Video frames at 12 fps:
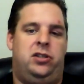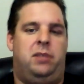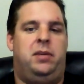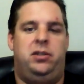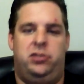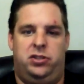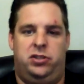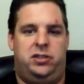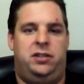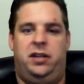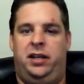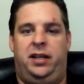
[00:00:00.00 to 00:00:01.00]
I mean, you just,
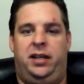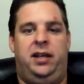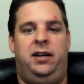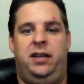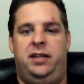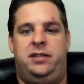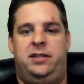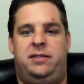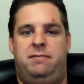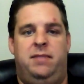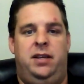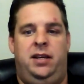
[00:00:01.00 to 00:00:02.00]
again,
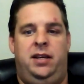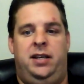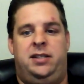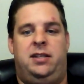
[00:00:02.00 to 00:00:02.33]
it's